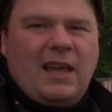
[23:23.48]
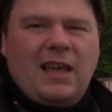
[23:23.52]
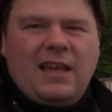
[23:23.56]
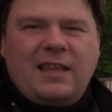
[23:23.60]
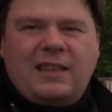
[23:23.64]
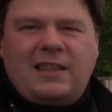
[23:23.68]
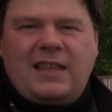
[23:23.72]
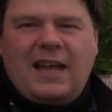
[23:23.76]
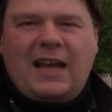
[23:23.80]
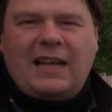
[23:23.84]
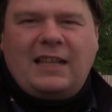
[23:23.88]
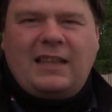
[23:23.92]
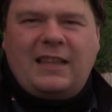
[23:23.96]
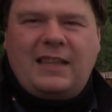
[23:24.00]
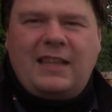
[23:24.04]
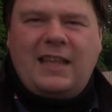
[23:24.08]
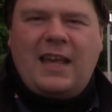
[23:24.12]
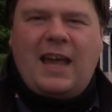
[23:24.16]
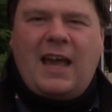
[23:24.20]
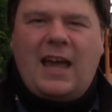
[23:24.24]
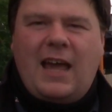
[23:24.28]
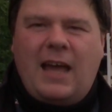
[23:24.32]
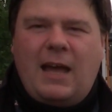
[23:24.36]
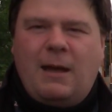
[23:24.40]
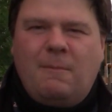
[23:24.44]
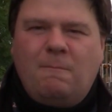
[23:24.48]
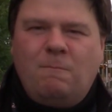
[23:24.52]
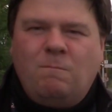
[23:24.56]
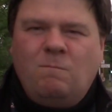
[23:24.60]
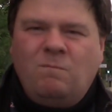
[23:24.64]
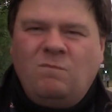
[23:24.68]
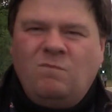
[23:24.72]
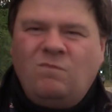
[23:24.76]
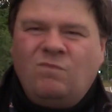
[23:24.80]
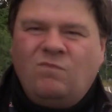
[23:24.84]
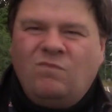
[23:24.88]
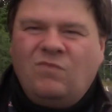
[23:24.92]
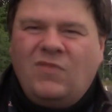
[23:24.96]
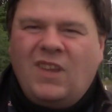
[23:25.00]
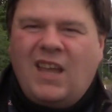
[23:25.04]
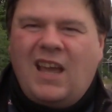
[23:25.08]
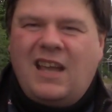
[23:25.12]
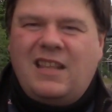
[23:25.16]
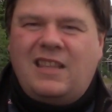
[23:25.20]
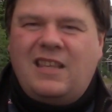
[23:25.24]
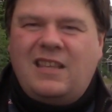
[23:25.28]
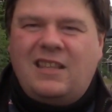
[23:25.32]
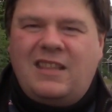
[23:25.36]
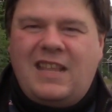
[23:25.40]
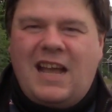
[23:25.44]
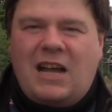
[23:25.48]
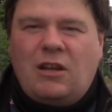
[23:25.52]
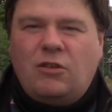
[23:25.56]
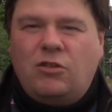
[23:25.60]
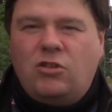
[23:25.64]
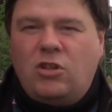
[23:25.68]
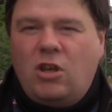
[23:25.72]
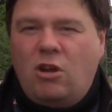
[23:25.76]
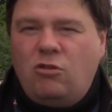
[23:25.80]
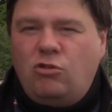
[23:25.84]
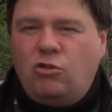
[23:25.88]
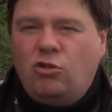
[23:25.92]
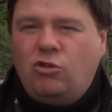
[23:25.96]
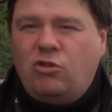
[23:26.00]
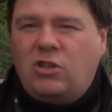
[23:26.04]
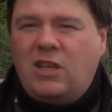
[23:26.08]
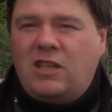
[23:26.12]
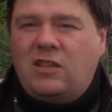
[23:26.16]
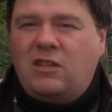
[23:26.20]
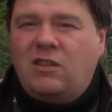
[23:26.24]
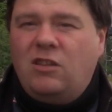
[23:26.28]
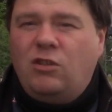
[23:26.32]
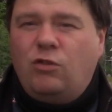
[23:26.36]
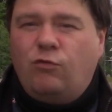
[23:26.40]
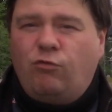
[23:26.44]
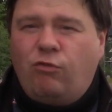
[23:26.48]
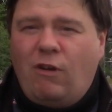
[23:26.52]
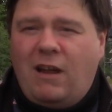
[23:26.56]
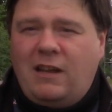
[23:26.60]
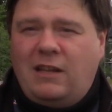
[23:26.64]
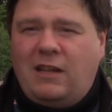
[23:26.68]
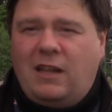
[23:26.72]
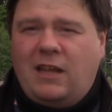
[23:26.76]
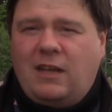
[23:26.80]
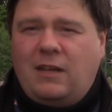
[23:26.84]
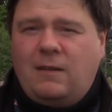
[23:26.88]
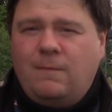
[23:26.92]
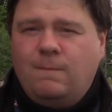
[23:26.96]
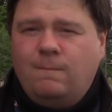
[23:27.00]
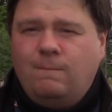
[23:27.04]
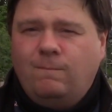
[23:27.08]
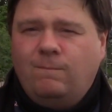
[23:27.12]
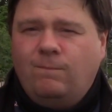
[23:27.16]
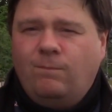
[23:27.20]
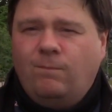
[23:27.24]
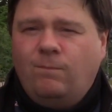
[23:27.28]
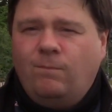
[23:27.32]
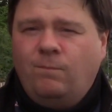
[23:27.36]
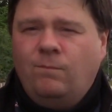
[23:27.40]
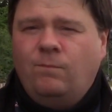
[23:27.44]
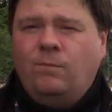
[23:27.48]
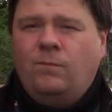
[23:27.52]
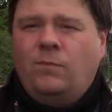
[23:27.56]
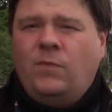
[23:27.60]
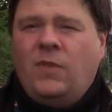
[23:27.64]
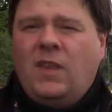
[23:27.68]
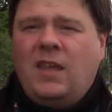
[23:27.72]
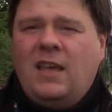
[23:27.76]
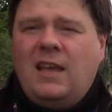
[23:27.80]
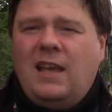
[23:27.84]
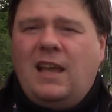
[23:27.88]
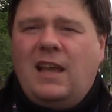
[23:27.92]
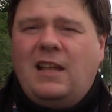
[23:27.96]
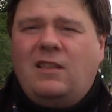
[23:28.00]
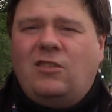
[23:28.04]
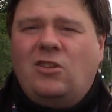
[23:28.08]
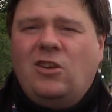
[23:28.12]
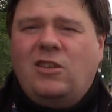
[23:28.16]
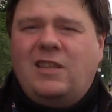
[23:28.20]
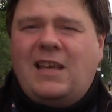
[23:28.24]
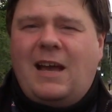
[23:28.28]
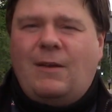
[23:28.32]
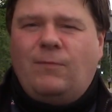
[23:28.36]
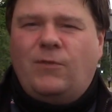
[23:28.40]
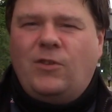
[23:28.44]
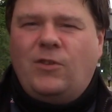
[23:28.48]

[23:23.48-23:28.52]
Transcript: that it is now social distance friendly. It does have the